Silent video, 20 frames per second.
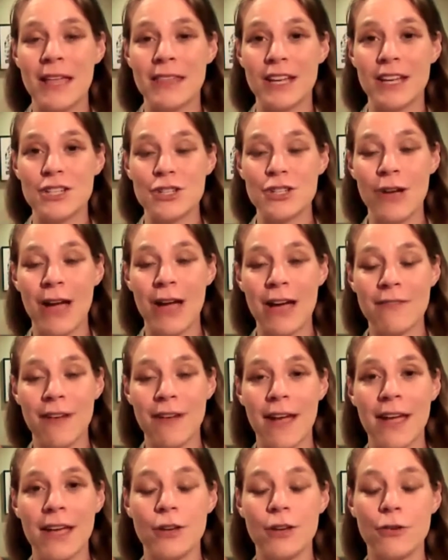that you
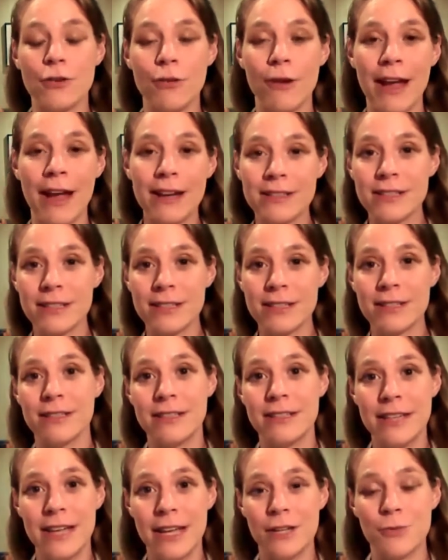have a grander
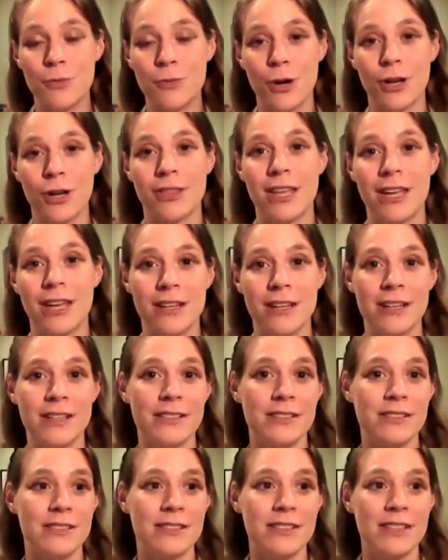network that
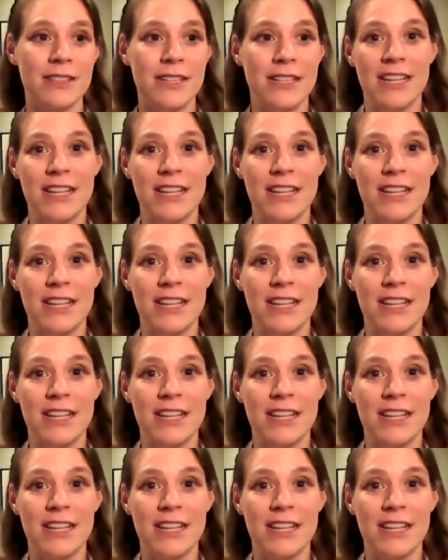is